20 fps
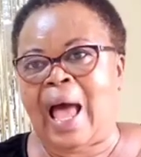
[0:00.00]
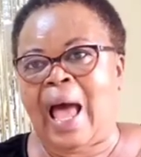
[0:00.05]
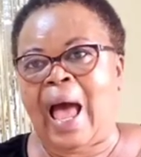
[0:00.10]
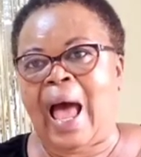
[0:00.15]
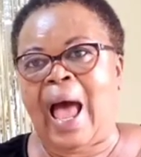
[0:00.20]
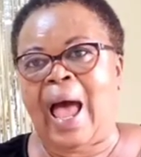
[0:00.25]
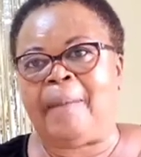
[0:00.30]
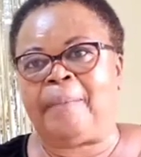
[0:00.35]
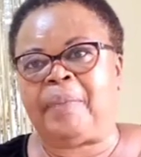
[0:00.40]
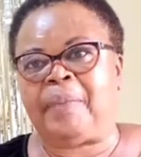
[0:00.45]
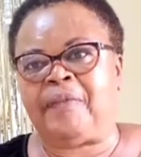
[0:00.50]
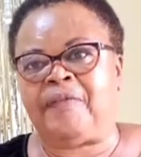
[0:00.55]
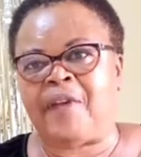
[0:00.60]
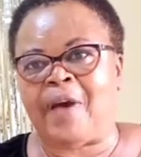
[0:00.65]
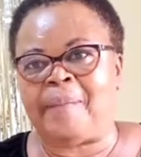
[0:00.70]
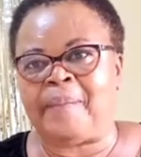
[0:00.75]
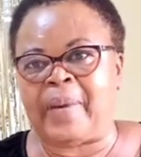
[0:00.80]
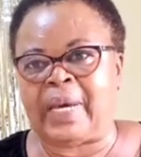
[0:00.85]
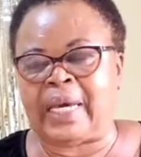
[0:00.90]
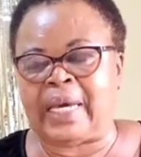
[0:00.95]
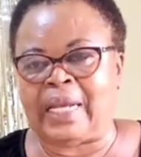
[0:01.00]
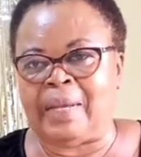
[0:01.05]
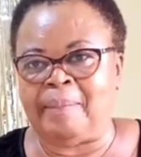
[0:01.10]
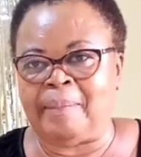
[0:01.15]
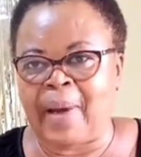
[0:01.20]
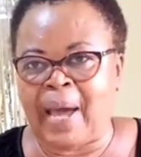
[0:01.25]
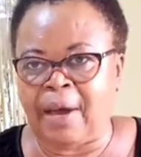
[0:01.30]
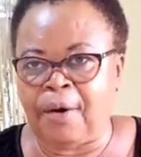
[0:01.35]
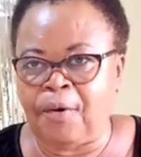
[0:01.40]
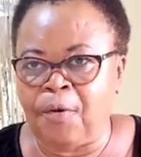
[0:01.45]
I prefer baking in
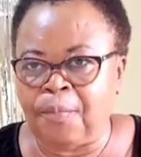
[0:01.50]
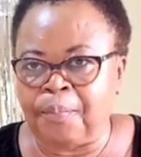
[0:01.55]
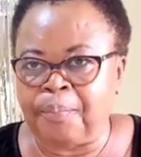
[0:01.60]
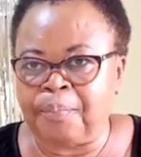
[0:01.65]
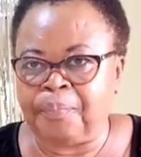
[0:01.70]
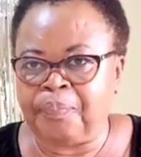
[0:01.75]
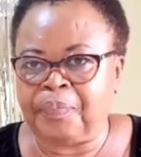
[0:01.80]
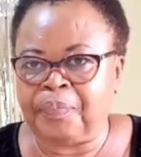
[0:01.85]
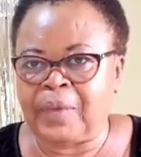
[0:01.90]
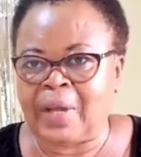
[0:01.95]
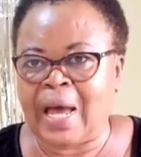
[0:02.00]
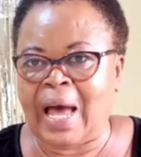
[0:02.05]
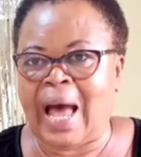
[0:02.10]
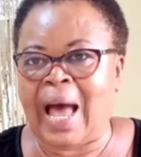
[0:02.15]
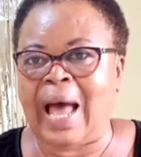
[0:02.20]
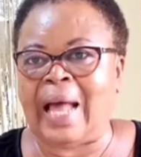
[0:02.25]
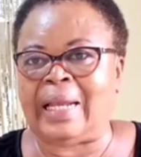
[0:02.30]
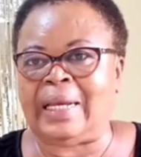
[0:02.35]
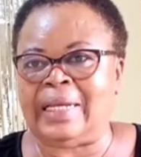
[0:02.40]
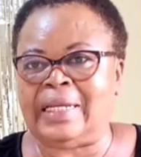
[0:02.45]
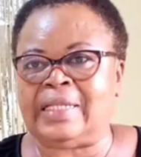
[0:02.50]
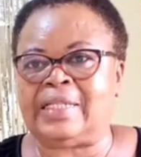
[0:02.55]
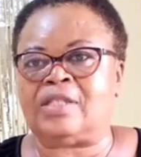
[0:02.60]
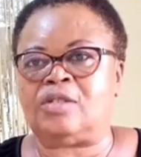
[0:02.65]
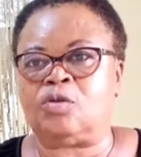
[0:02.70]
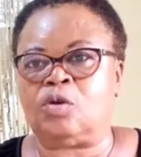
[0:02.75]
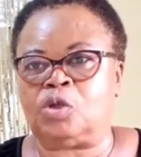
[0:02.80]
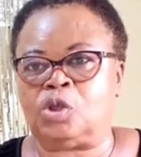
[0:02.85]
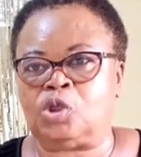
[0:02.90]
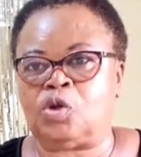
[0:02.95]
my home. At least
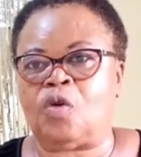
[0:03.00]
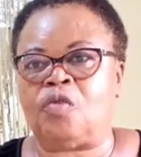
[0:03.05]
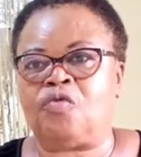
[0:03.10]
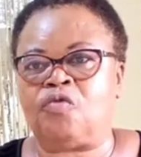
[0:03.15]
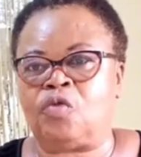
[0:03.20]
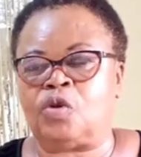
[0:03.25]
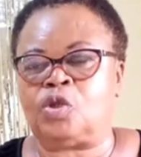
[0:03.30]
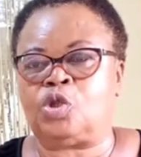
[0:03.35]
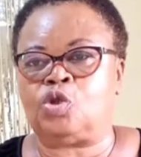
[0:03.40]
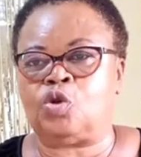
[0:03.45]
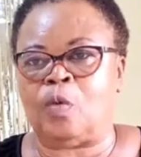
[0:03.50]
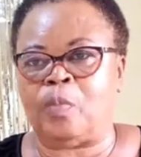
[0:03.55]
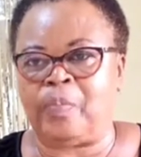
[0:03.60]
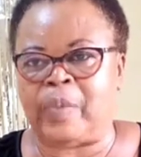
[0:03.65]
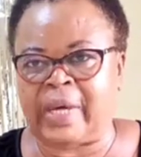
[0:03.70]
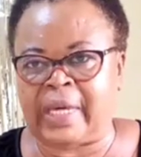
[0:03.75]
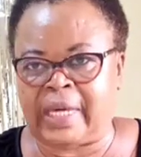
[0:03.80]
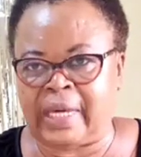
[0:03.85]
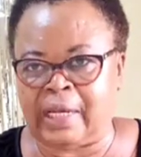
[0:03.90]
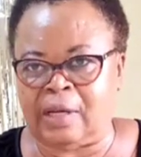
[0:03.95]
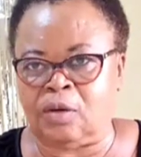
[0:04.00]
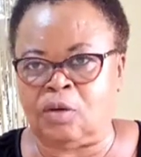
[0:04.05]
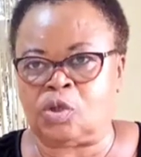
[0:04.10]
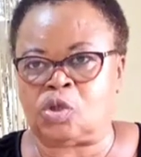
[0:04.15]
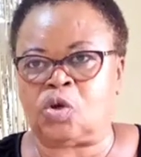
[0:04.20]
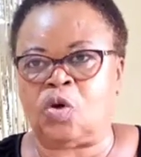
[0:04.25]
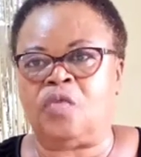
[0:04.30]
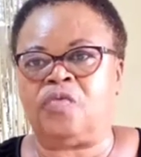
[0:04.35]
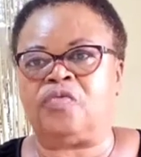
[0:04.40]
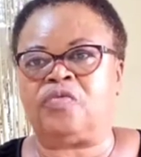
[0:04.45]
you're sure of what you're baking, you're
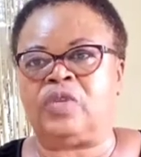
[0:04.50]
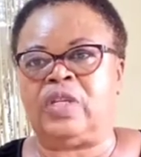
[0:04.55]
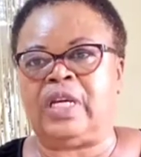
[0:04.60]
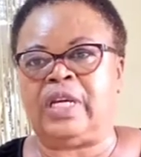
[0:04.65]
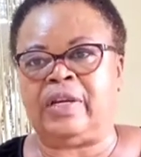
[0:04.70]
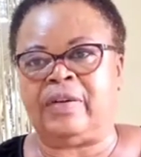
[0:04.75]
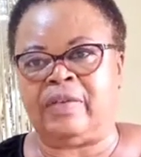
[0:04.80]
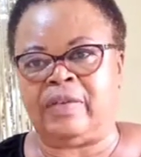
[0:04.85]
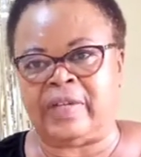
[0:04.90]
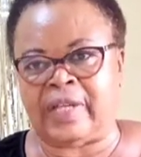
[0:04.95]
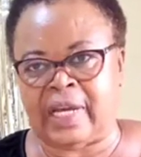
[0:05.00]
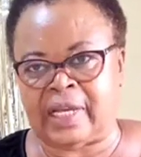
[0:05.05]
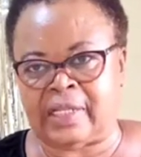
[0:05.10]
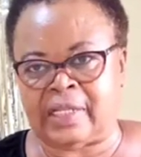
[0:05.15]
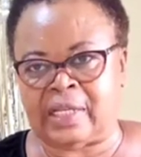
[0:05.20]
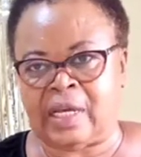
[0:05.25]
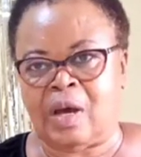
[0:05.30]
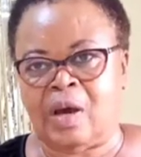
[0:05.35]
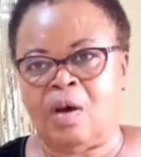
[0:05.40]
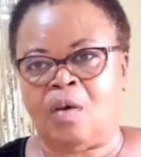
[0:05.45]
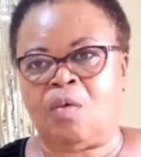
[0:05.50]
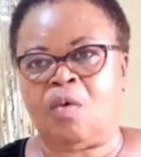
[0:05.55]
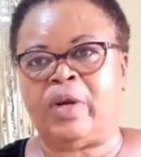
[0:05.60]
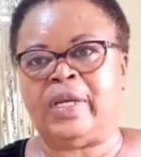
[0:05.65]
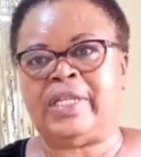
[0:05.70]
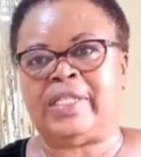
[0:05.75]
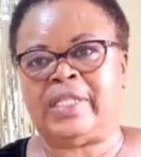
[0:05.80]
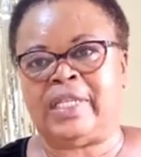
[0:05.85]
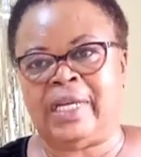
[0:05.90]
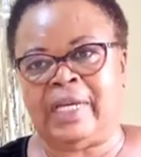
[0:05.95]
sure of ingredients,
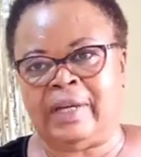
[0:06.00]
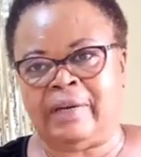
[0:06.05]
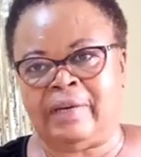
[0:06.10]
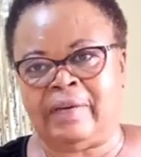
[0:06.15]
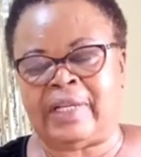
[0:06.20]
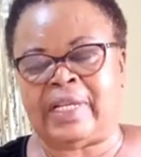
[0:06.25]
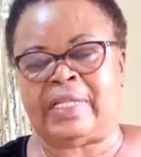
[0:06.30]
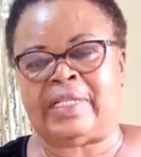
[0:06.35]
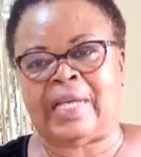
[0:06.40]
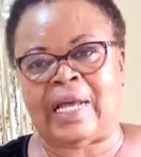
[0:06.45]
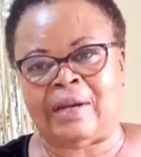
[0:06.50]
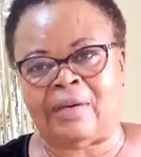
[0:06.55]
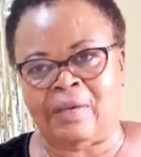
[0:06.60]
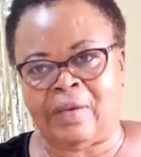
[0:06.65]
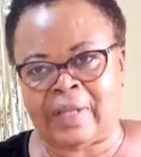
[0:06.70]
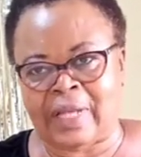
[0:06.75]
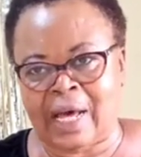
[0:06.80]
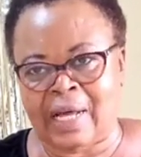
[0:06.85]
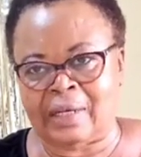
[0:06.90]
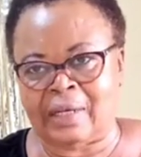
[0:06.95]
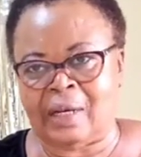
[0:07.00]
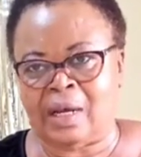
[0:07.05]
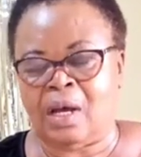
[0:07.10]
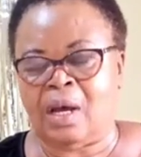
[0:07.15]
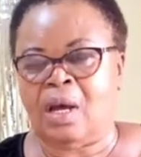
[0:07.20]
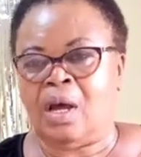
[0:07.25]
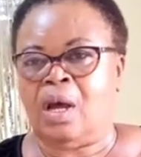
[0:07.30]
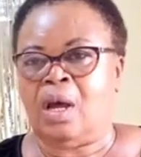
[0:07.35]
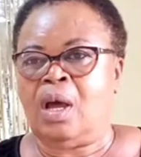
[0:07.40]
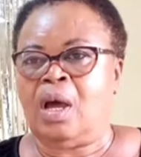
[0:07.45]
quality ingredients and all that.
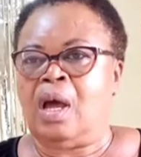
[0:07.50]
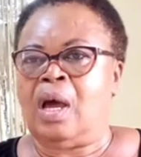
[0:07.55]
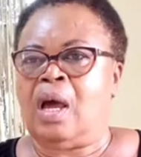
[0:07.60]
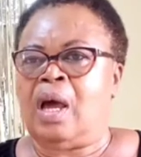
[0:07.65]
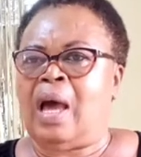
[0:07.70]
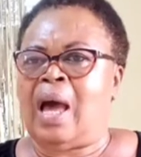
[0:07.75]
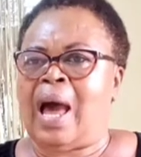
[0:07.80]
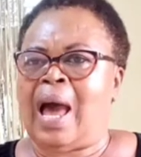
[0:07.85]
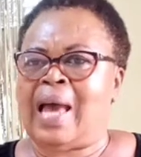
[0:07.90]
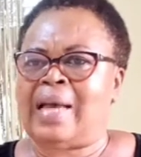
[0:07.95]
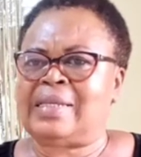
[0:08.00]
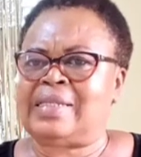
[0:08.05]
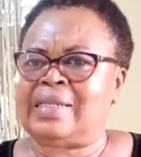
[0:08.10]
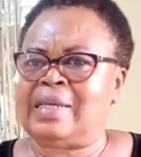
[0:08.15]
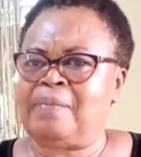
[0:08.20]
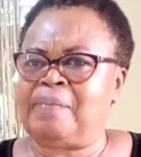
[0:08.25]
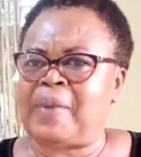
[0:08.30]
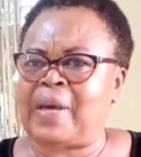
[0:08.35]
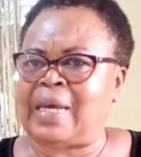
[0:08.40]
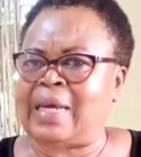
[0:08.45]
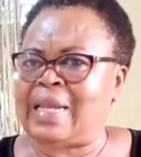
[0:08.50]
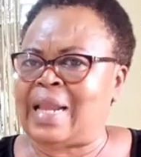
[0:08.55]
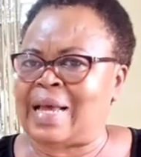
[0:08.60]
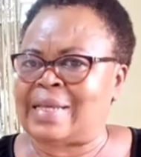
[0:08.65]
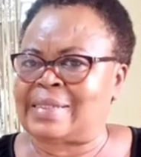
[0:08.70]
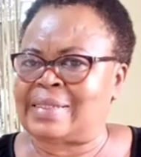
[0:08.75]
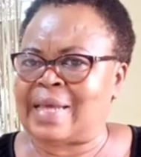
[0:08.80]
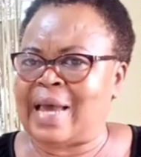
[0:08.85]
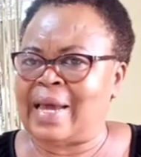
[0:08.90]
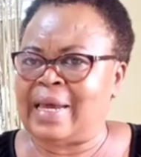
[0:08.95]
I see baking as
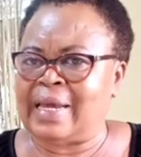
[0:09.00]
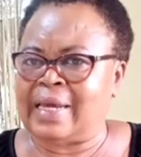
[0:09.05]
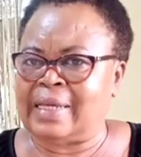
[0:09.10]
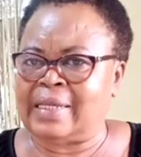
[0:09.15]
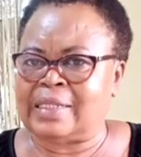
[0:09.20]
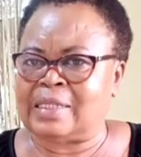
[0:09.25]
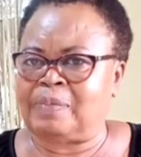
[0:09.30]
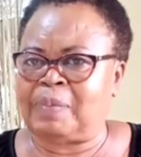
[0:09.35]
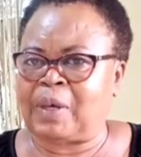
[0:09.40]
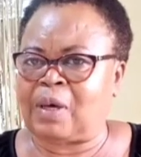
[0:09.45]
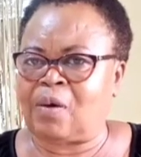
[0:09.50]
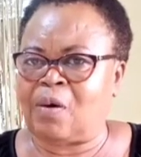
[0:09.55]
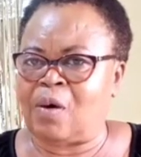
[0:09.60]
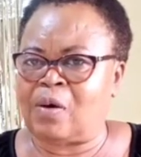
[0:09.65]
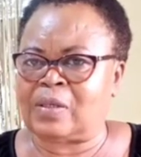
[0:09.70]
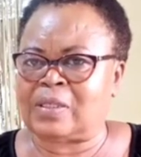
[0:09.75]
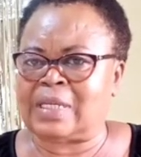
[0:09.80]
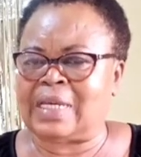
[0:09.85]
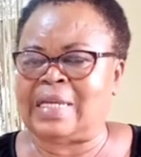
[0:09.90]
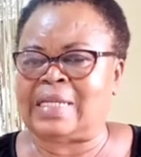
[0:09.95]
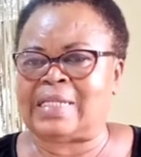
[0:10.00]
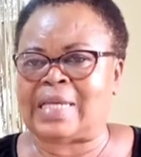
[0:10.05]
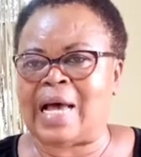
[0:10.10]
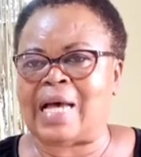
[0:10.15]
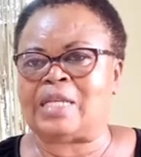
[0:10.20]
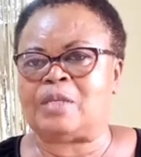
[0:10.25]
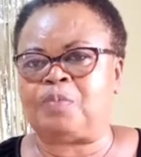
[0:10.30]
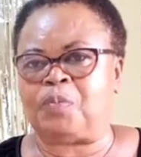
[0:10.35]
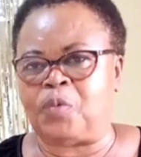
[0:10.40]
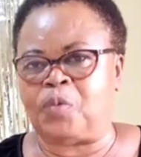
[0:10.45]
science because it
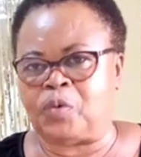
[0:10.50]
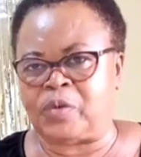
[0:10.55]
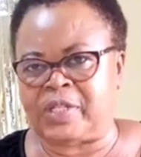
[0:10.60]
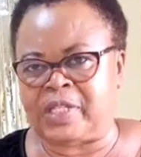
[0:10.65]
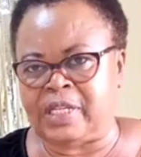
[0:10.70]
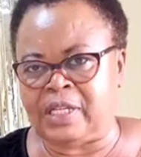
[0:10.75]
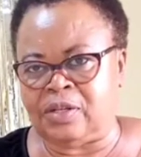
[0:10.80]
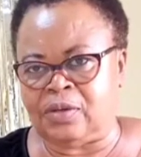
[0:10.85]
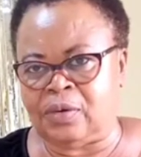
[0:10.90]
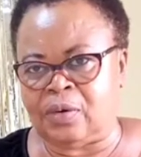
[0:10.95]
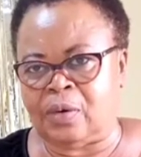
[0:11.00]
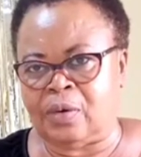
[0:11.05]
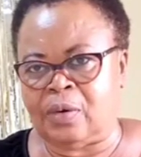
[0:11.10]
has procedure.